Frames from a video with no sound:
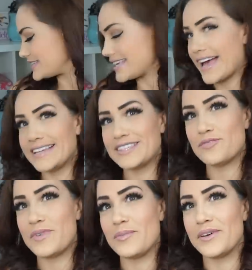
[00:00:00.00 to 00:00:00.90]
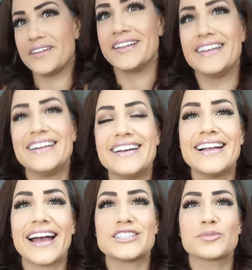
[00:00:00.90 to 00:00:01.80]
say hi to the people?
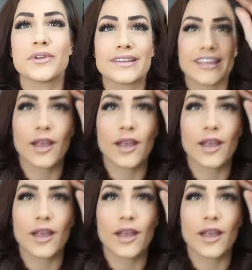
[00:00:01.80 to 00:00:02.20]
I just pulled out the